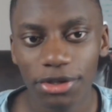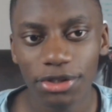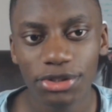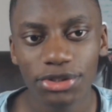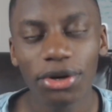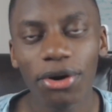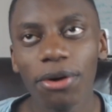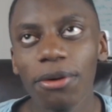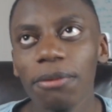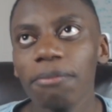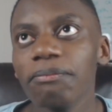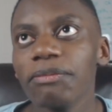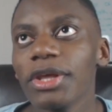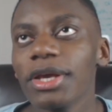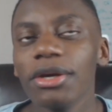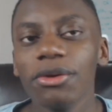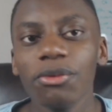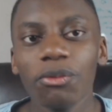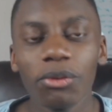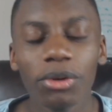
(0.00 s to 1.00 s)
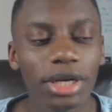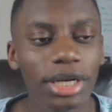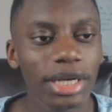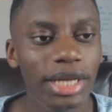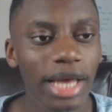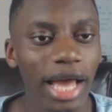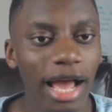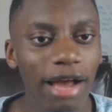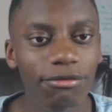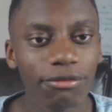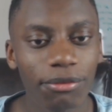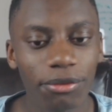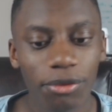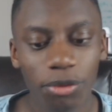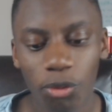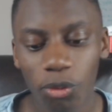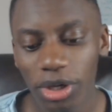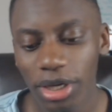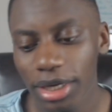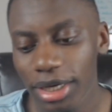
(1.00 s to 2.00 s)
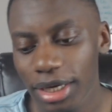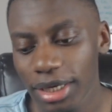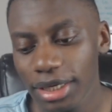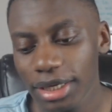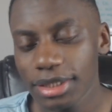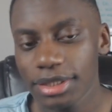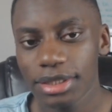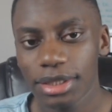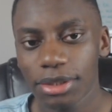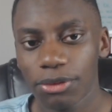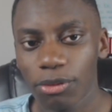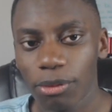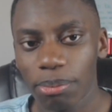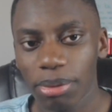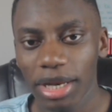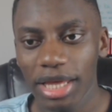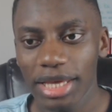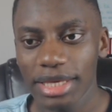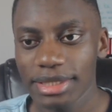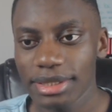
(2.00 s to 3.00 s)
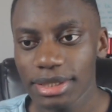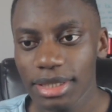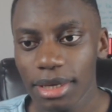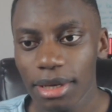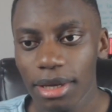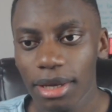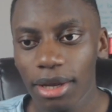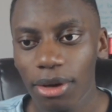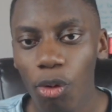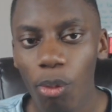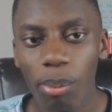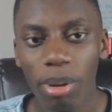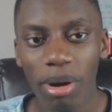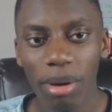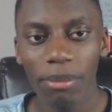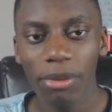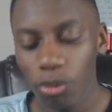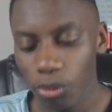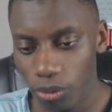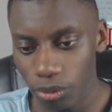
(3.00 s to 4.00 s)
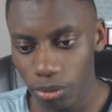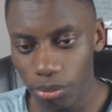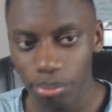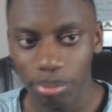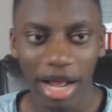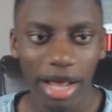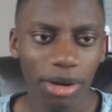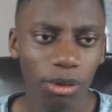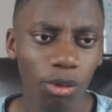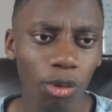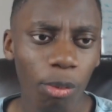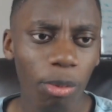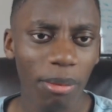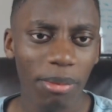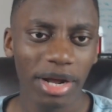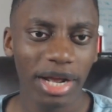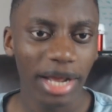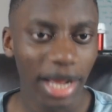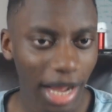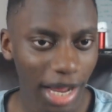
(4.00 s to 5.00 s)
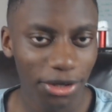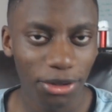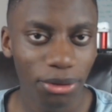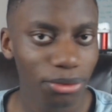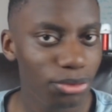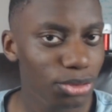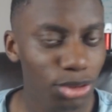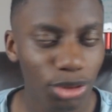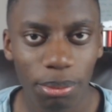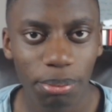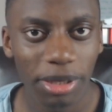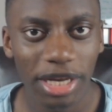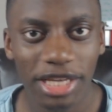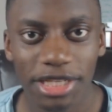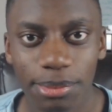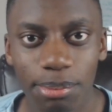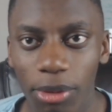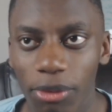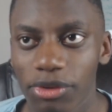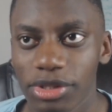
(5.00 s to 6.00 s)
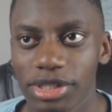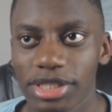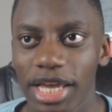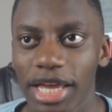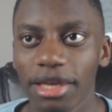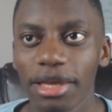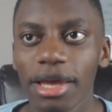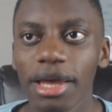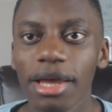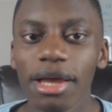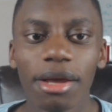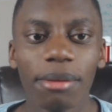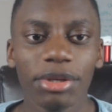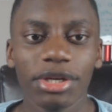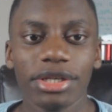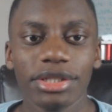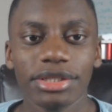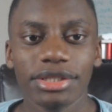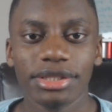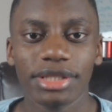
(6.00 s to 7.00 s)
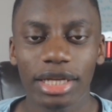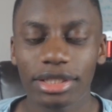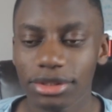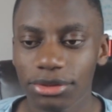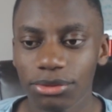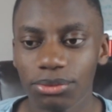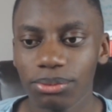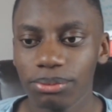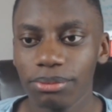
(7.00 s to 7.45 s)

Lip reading: So we're gonna need to replace buy Upamecano to replace Boateng, because that's